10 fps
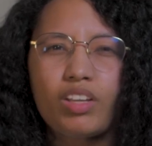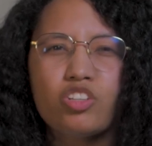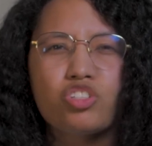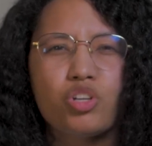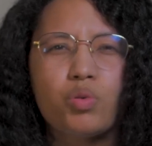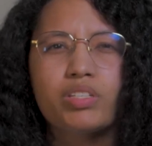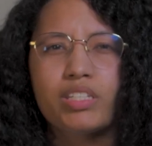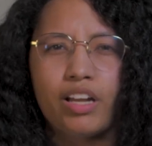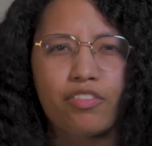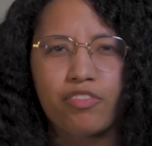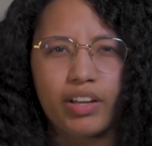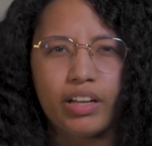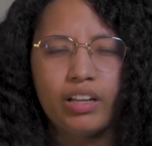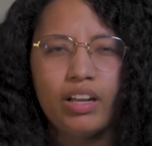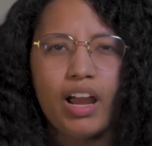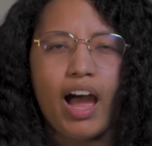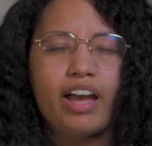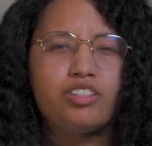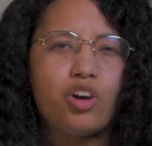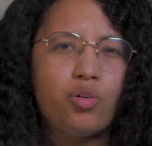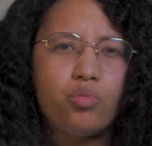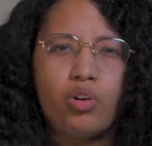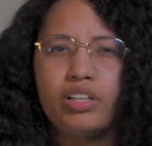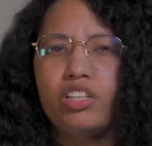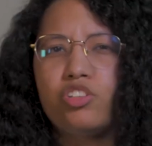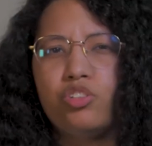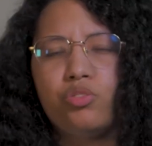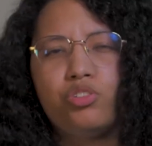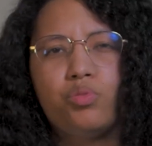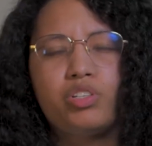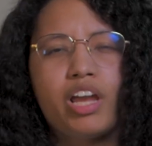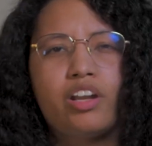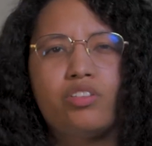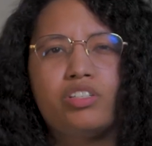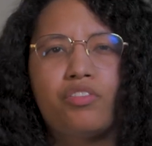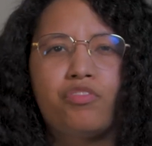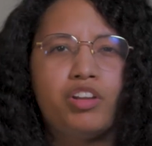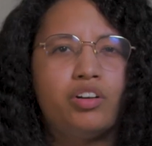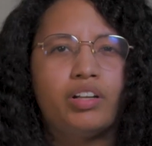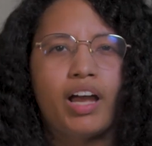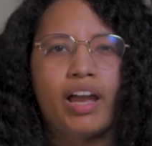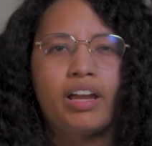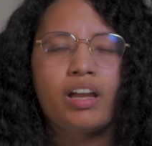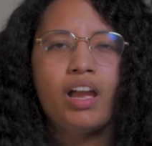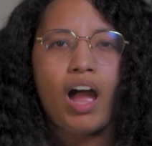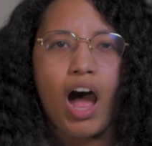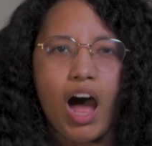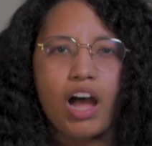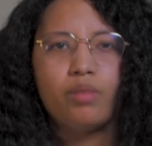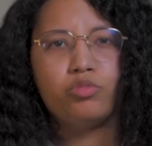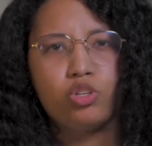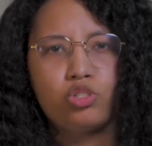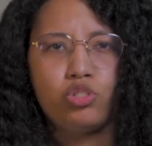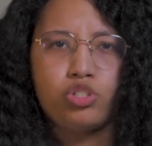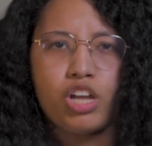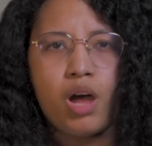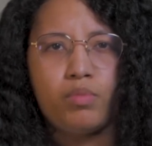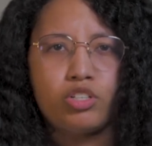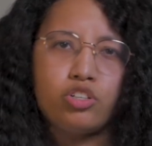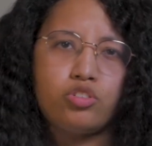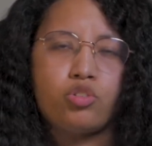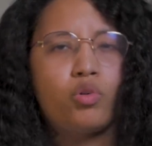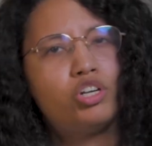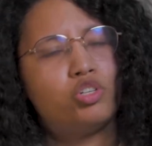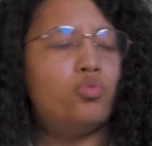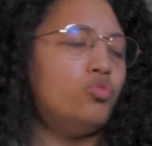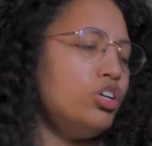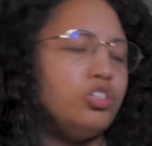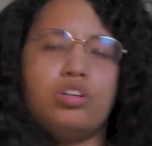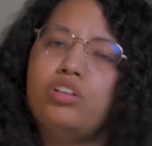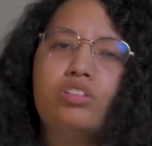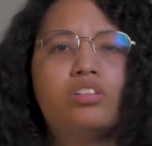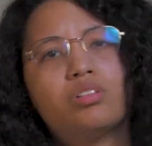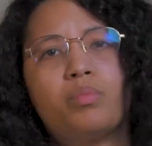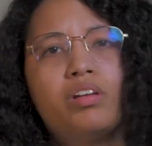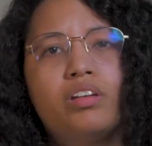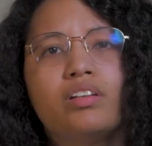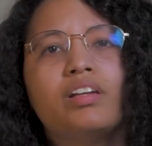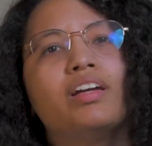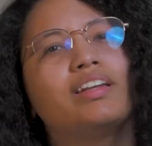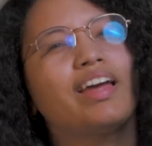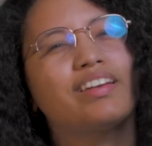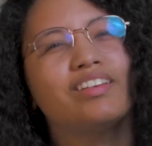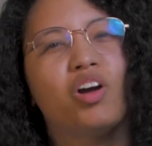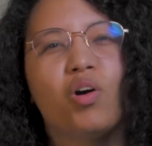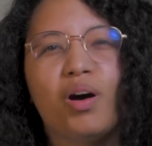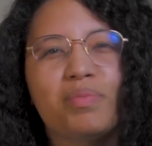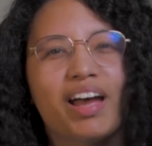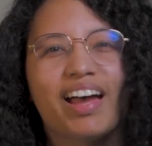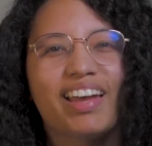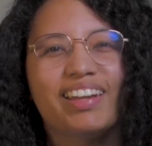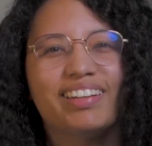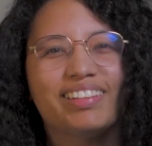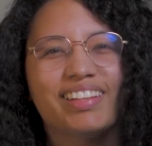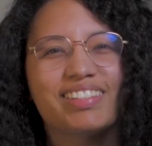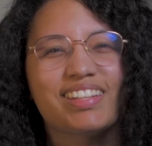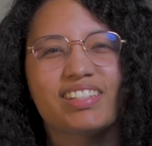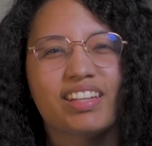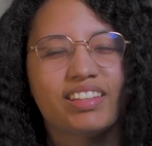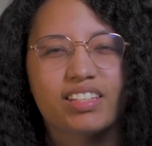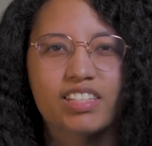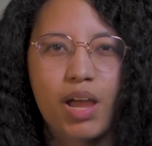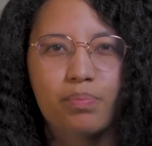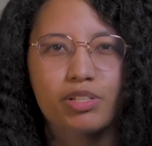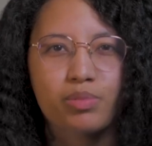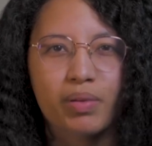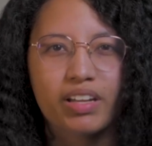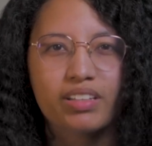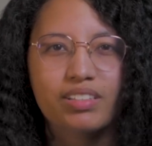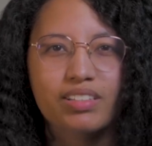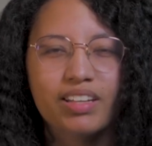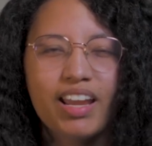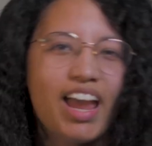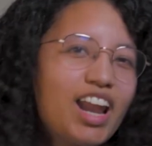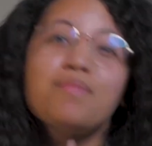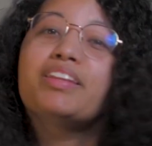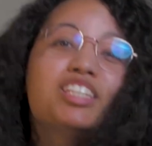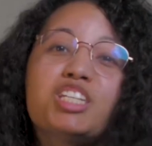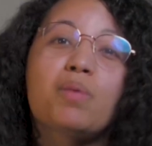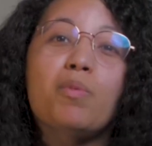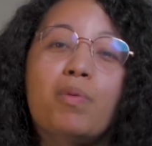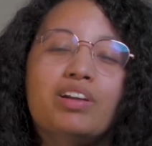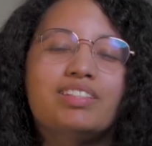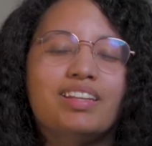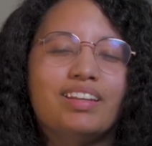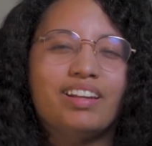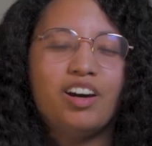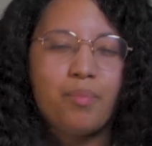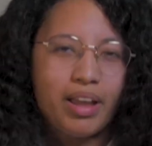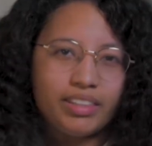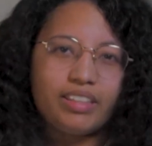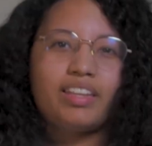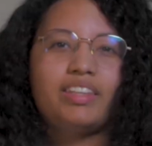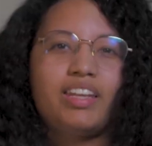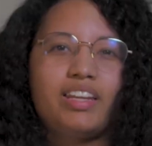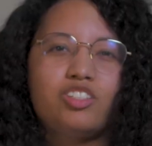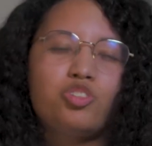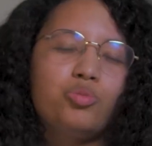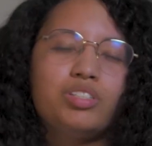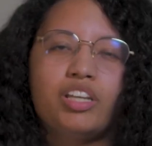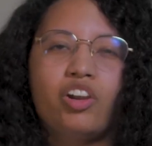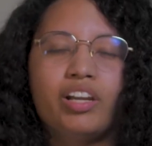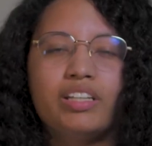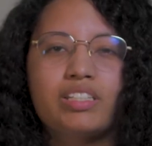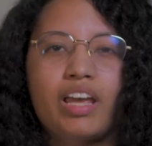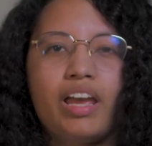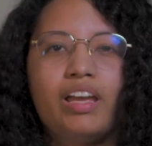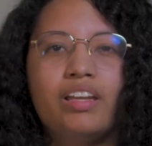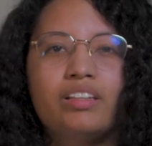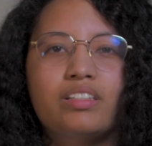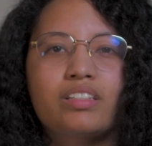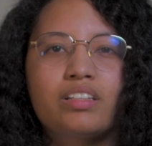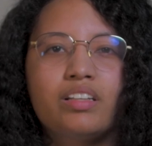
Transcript: so stuffy. I don't want this YouTube channel to feel like I'm a teacher and you need to listen to me. Like, no, I'm not. This isn't this type of space. And I'm not this type of person. I think that that's too serious, and